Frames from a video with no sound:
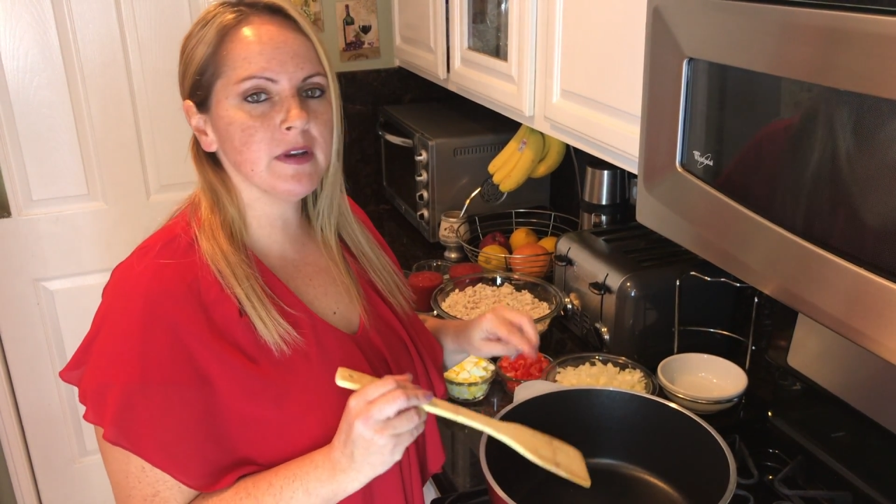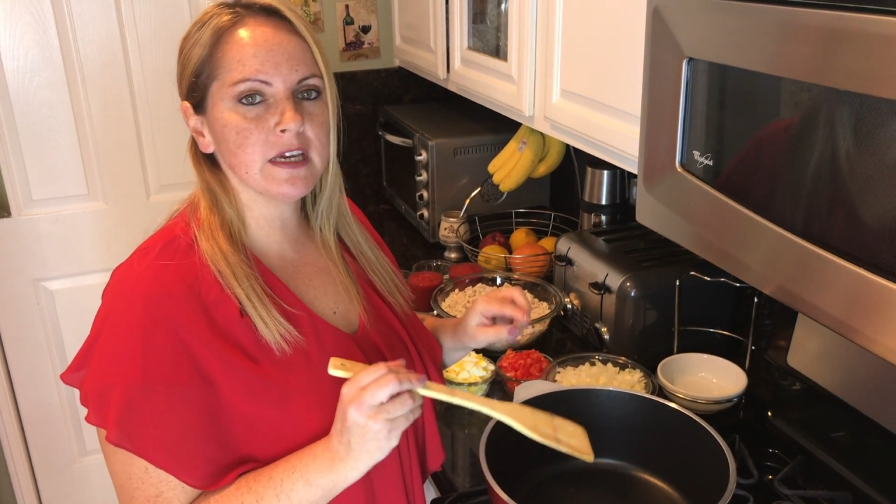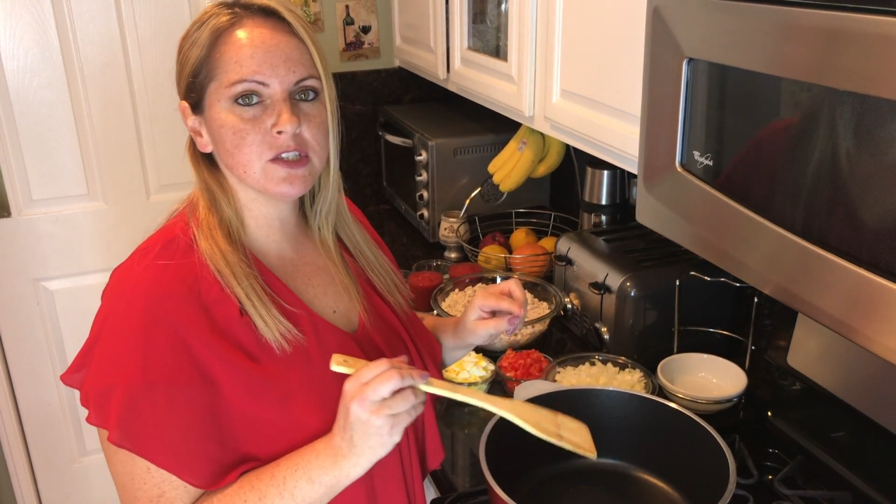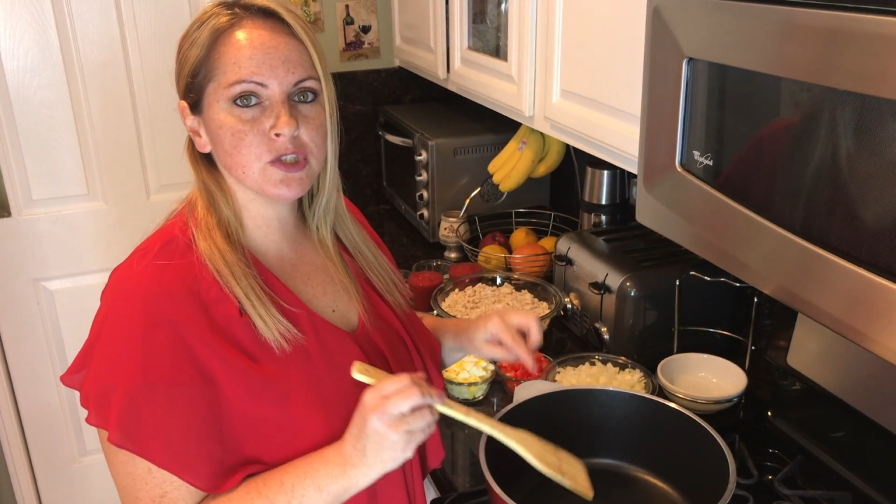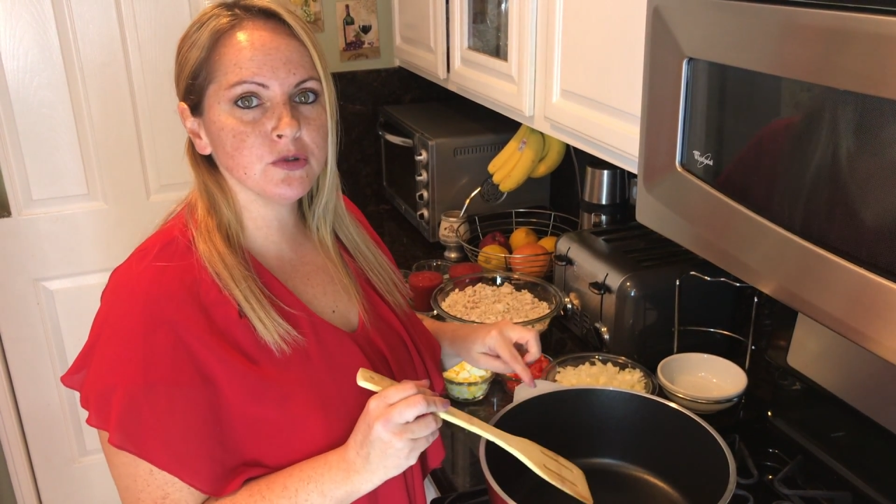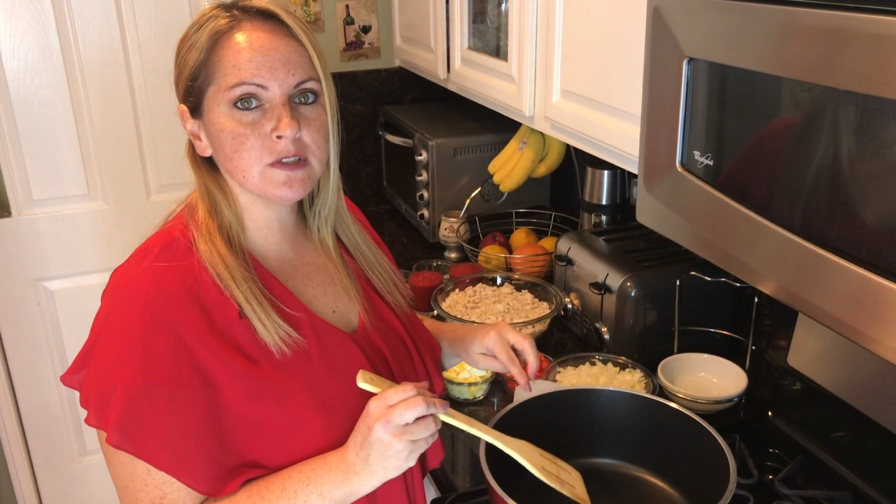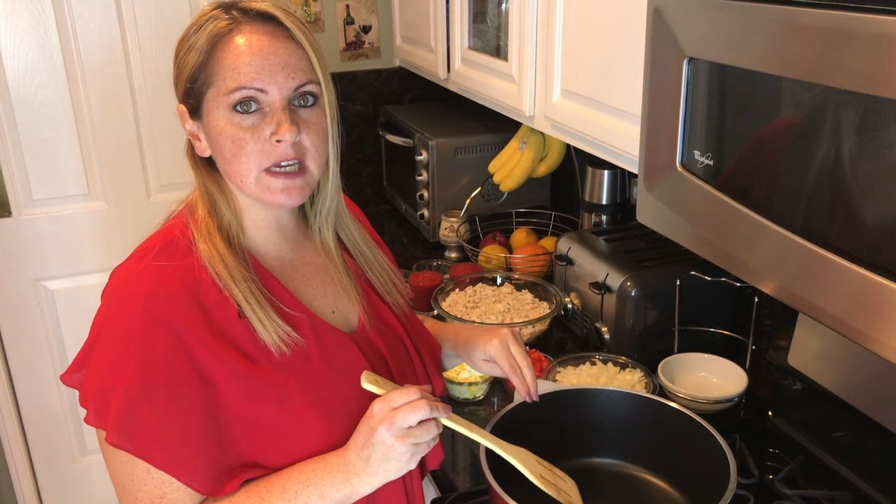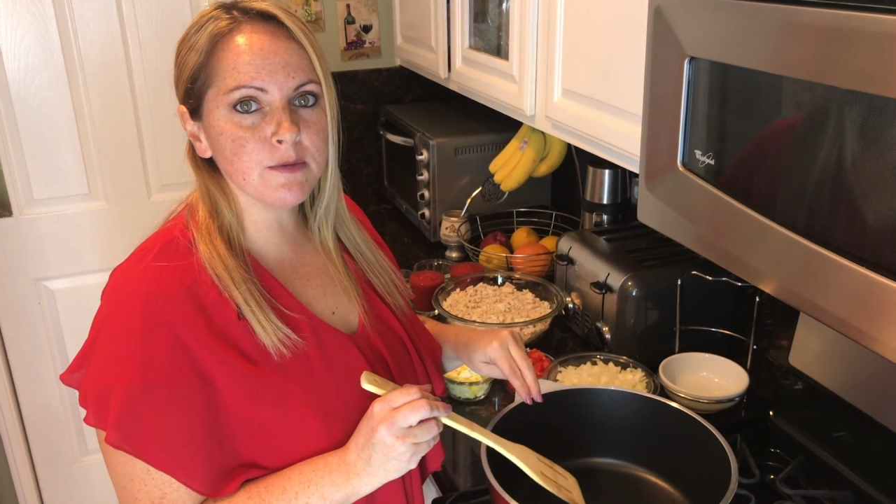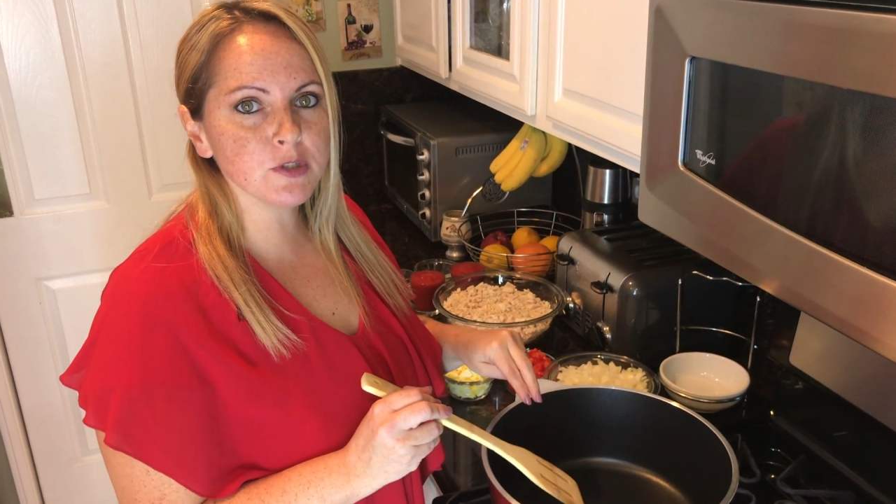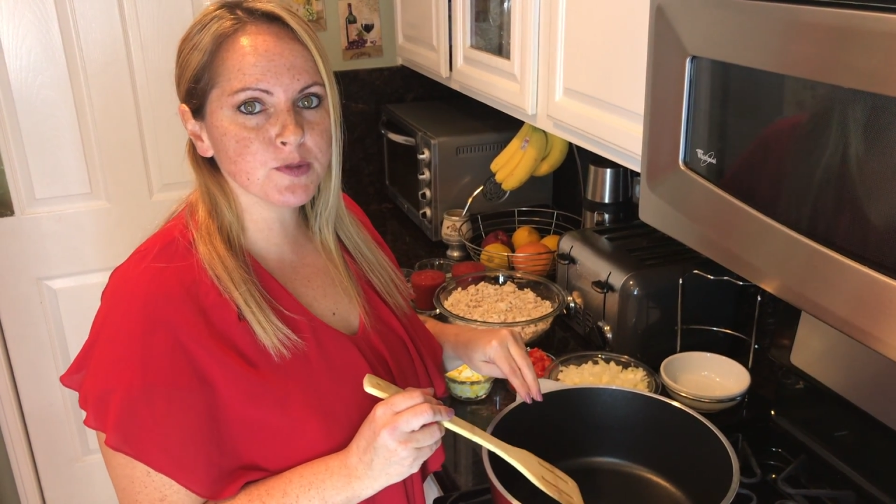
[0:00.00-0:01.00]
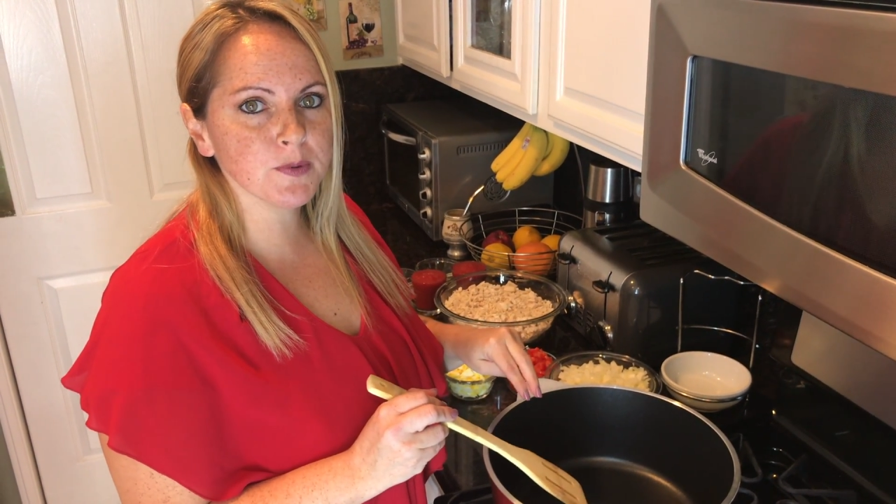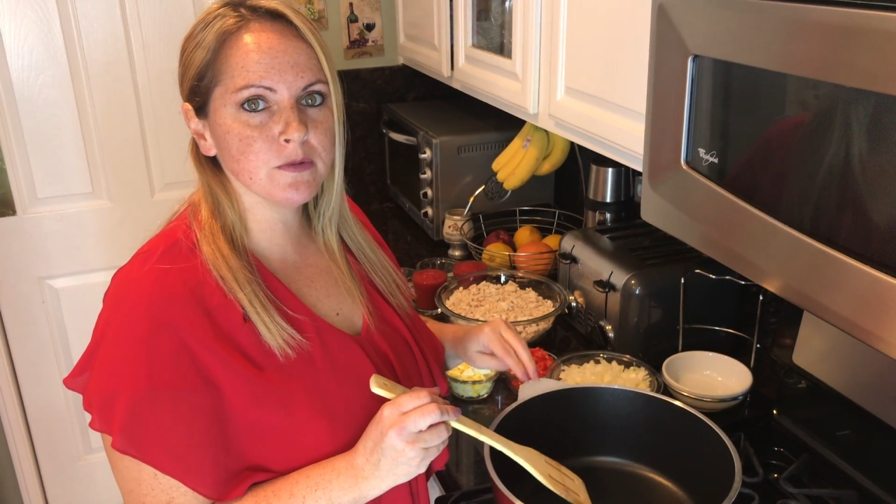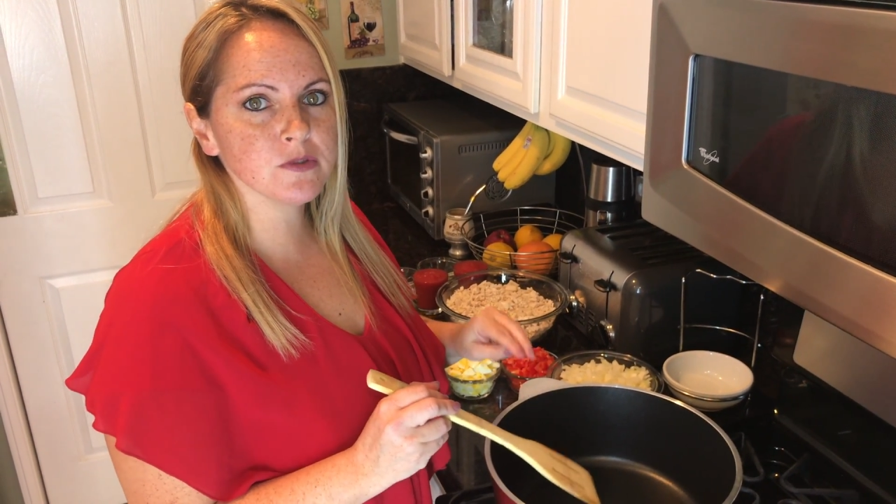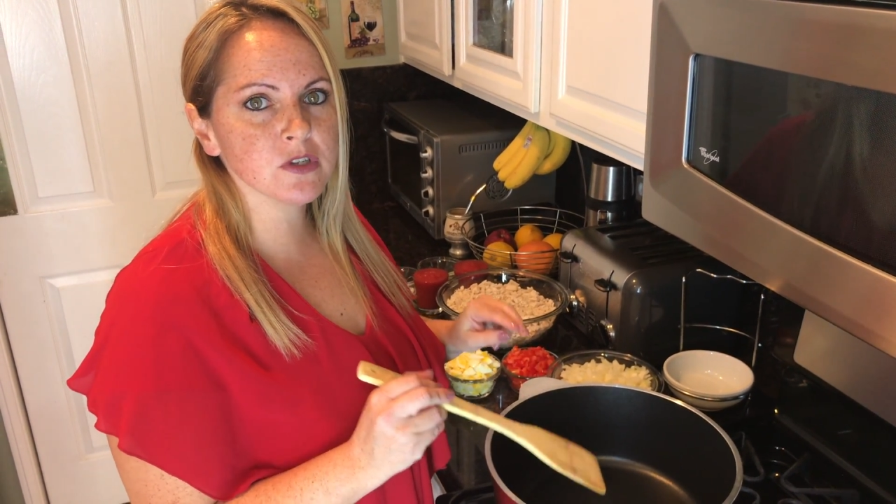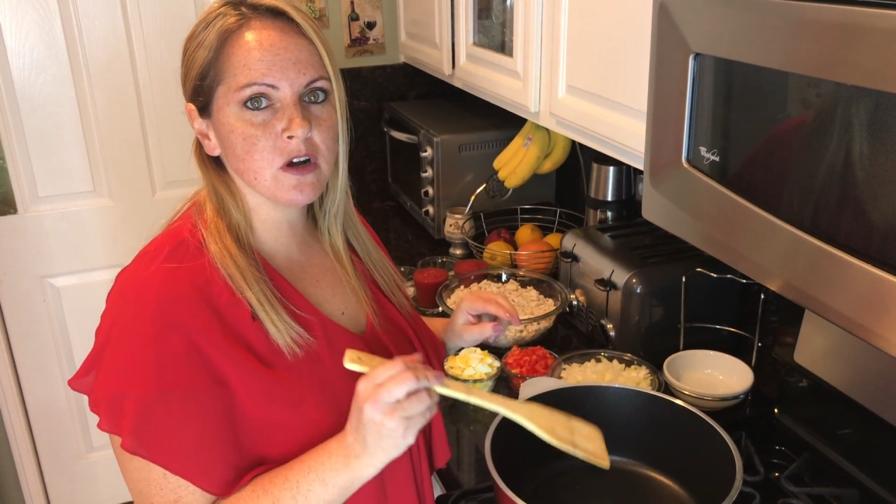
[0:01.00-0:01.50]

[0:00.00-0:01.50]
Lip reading: like 2 tablespoons